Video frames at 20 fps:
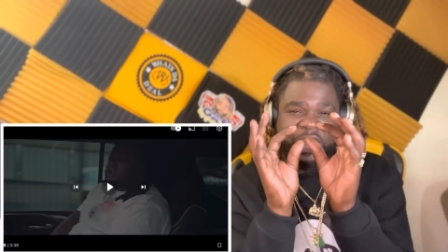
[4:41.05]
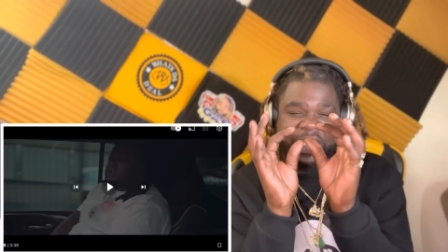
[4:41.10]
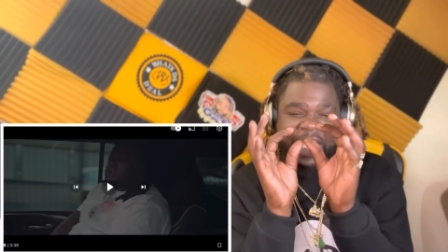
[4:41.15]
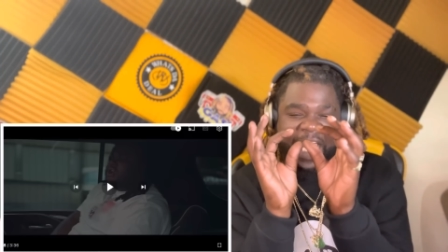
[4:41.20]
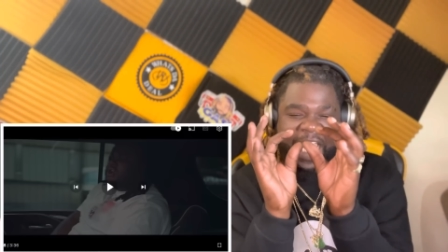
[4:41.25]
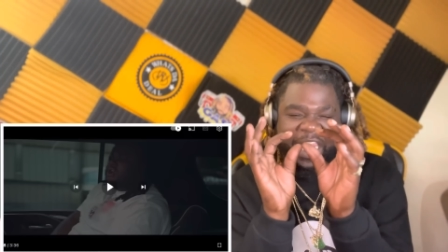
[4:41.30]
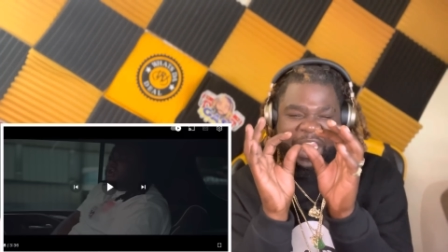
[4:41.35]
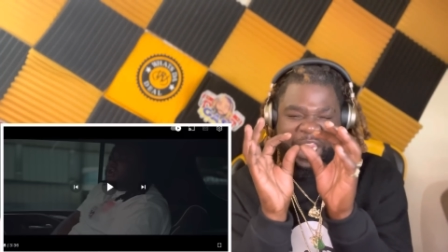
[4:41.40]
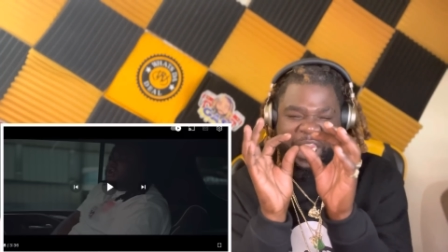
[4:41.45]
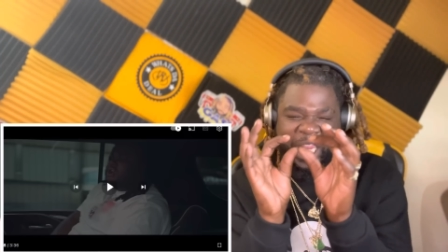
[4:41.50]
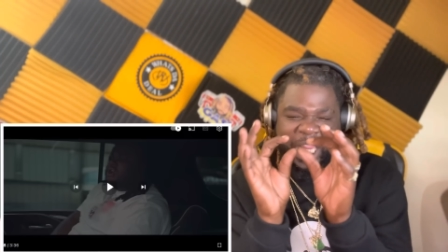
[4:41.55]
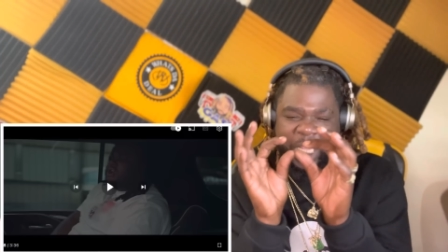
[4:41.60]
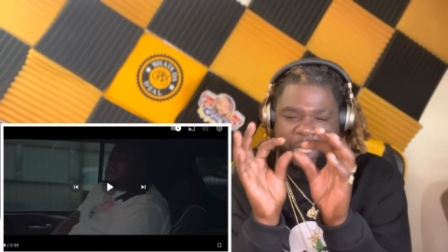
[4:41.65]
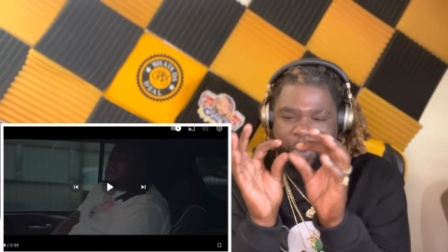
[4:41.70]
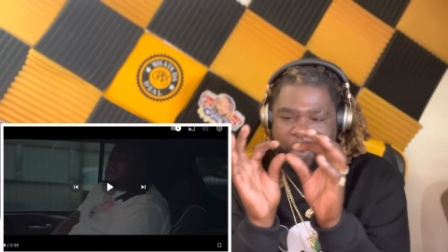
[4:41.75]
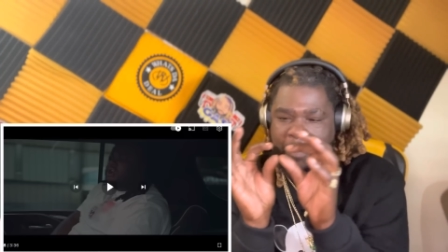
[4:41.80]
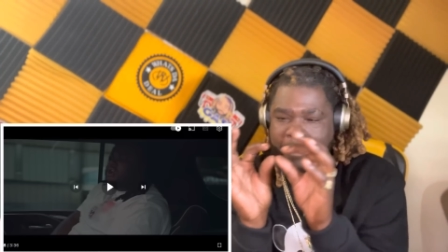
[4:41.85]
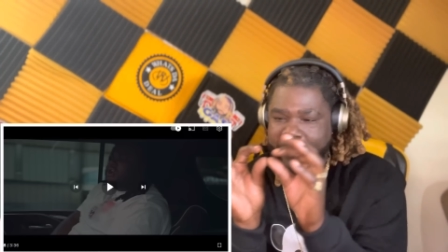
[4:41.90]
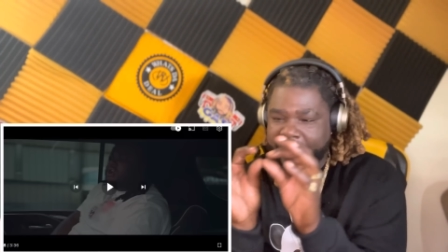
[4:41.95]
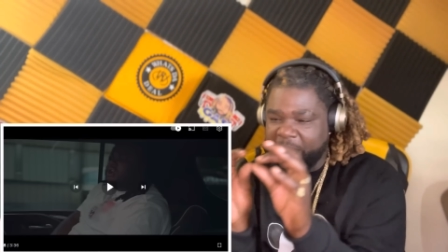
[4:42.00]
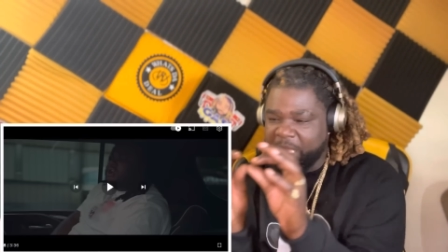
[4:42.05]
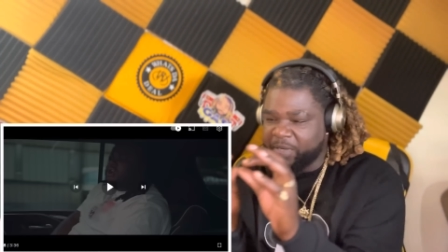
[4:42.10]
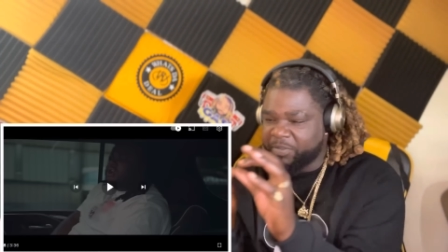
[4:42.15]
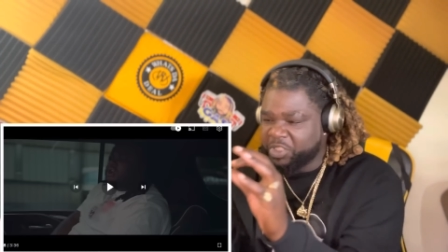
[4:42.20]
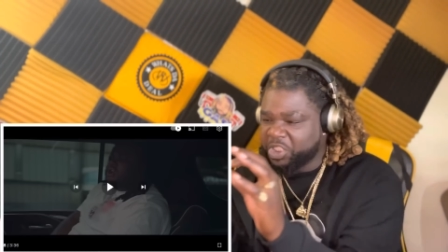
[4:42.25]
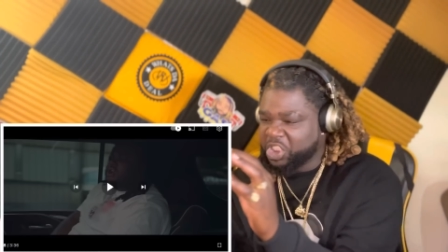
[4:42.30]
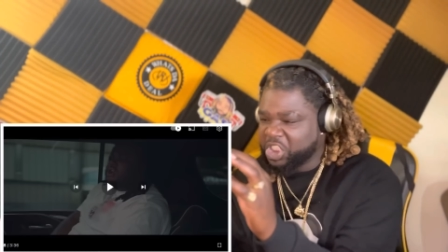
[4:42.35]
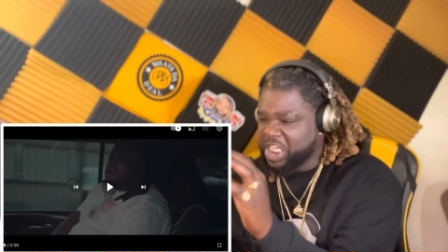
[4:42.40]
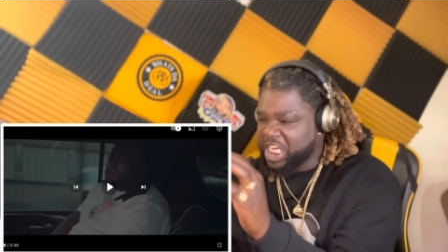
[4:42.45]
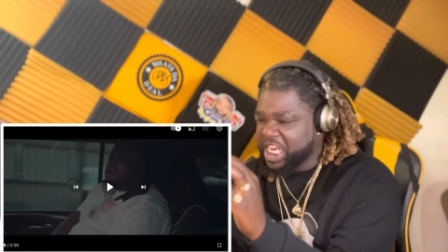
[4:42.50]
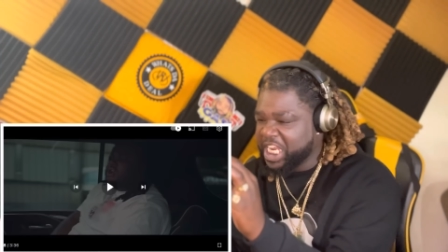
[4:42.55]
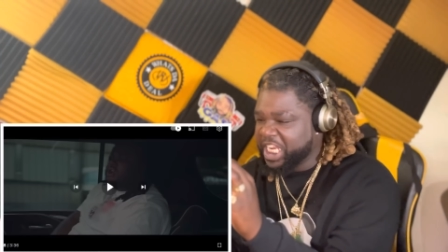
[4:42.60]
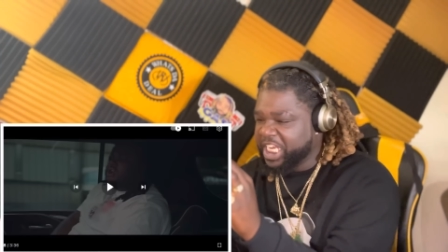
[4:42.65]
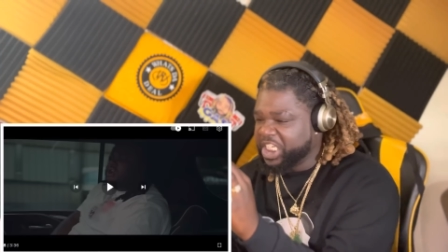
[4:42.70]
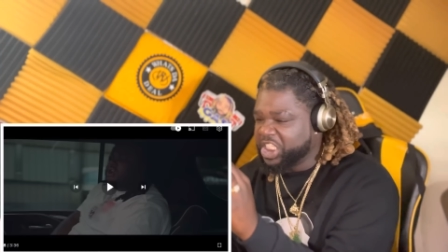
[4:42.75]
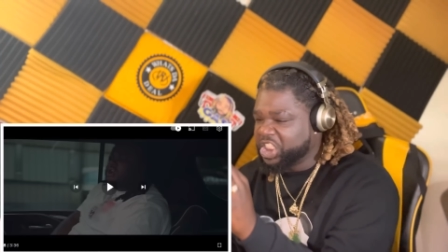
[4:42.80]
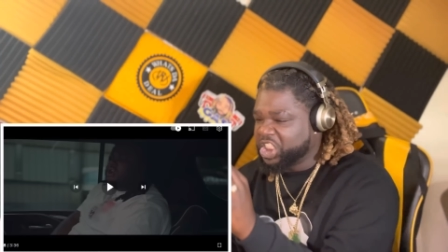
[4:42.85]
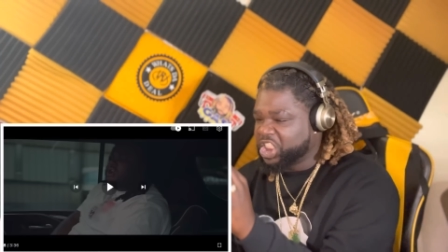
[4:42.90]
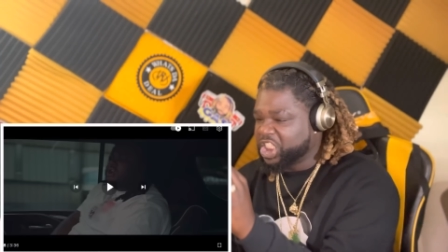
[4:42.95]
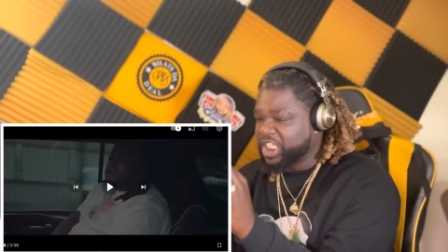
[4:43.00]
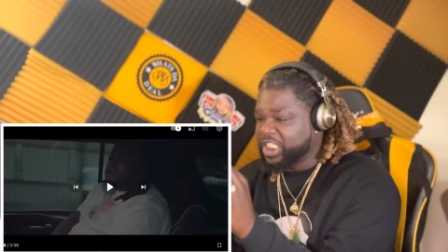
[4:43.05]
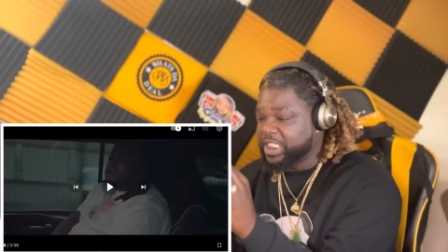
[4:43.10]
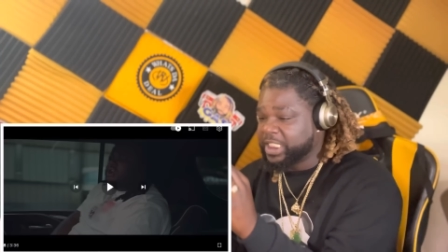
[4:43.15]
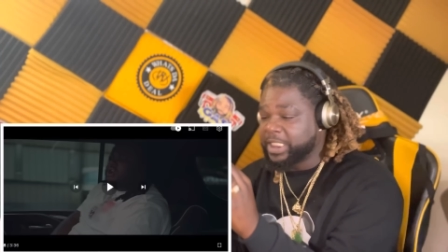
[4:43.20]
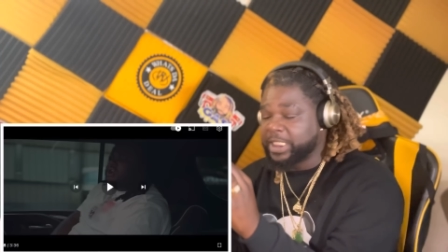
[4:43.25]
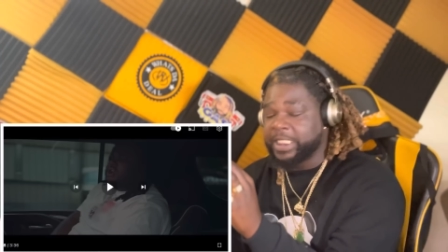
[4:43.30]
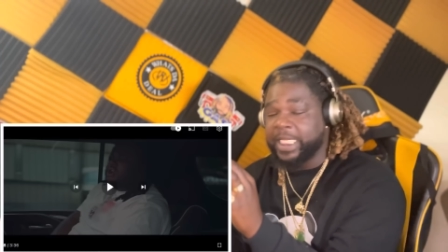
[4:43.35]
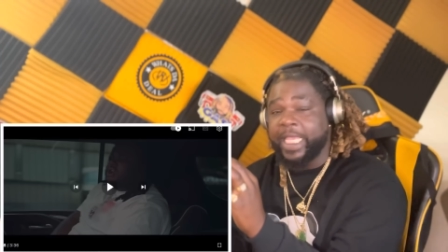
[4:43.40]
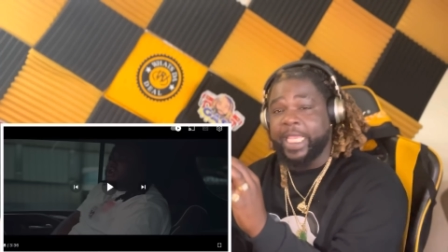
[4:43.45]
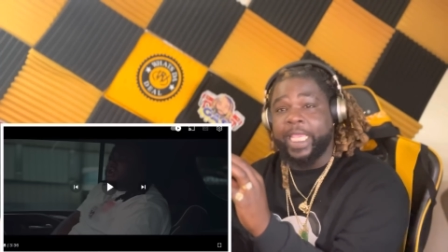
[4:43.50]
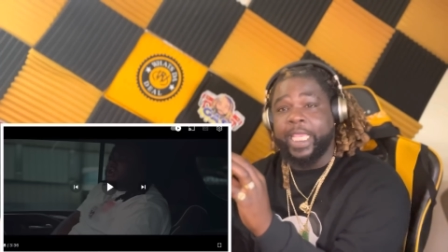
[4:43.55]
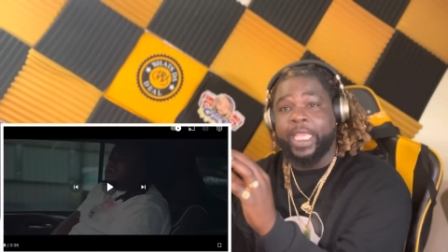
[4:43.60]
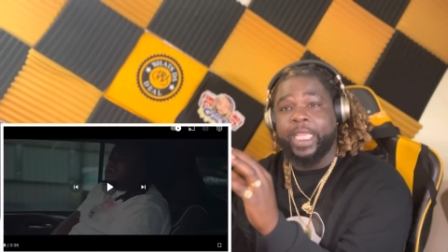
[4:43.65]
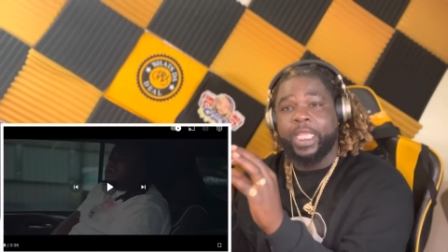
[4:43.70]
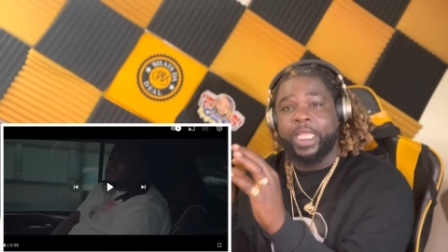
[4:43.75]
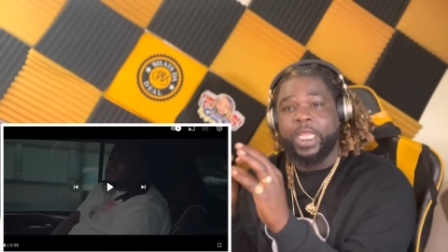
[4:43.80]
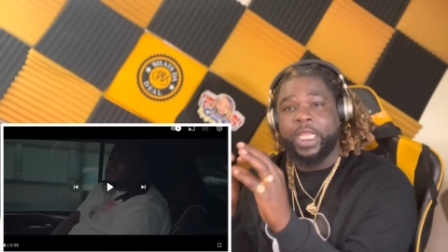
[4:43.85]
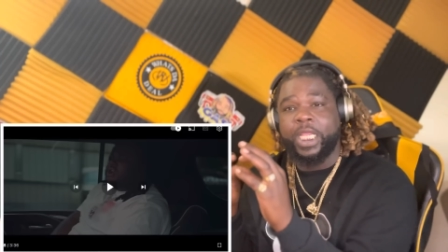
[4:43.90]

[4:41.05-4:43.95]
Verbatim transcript: that little bit of shit he just said